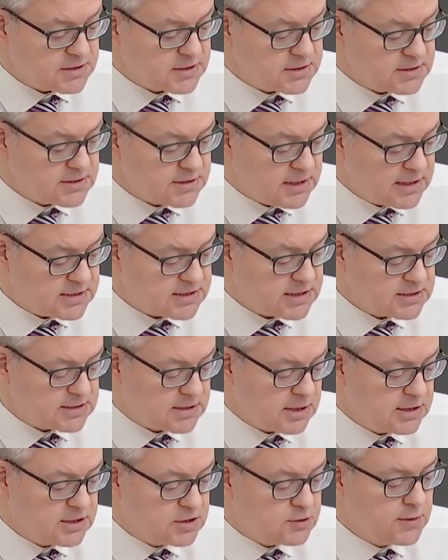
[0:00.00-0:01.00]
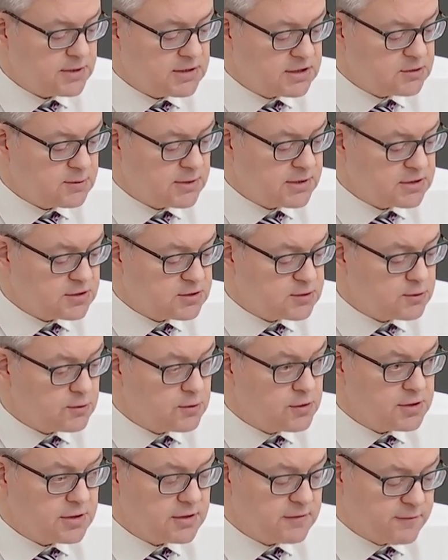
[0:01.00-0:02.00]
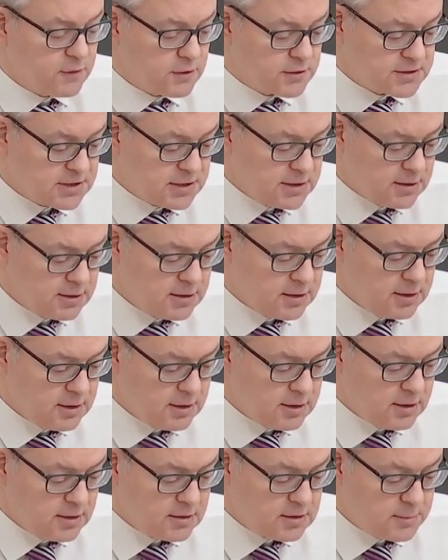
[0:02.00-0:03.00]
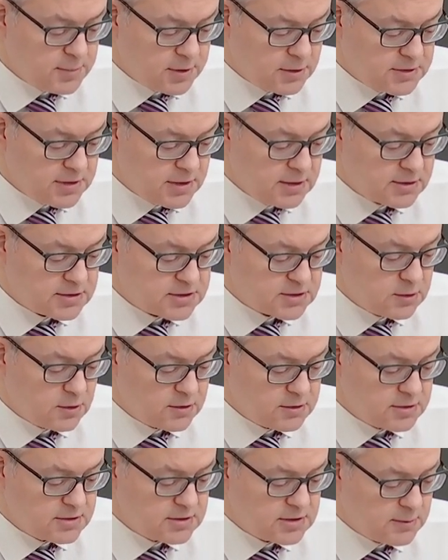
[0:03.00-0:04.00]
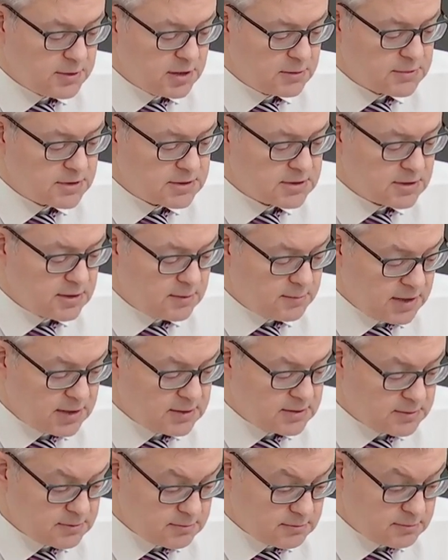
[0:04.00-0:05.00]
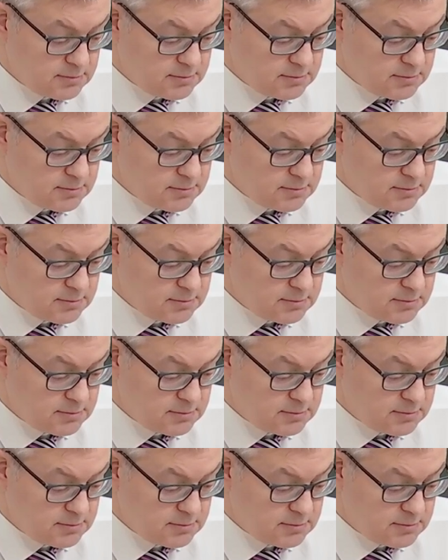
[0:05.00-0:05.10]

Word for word: is S S I twenty twenty-two three forty, the Building Scotland Amendment Amendment,